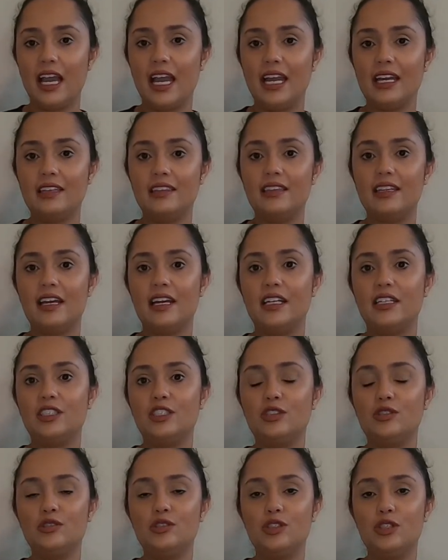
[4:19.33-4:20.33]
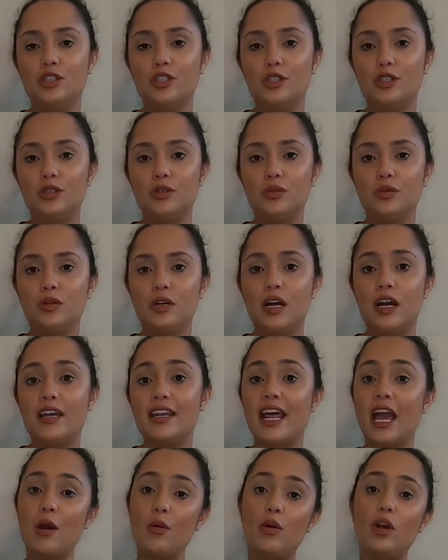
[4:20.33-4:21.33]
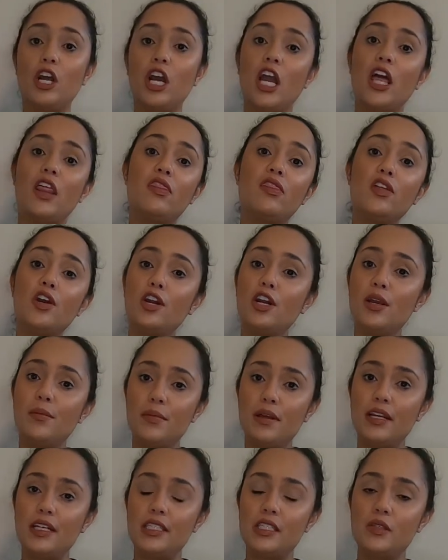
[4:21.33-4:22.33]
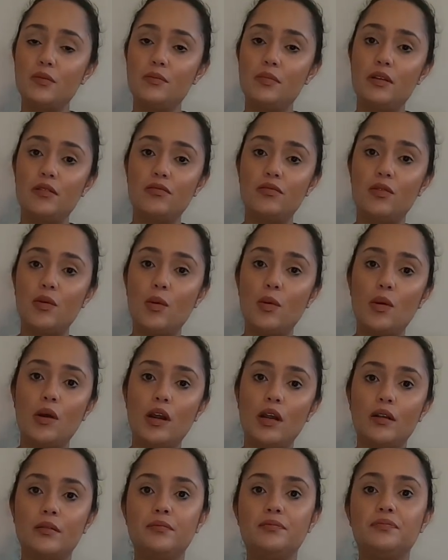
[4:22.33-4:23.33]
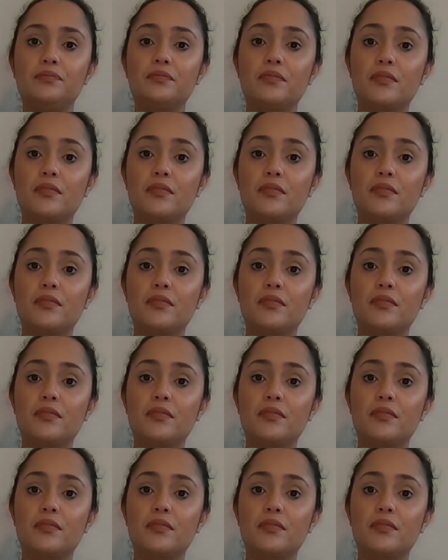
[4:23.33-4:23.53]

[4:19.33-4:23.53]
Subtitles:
and then you do 1 hour and 30 minutes before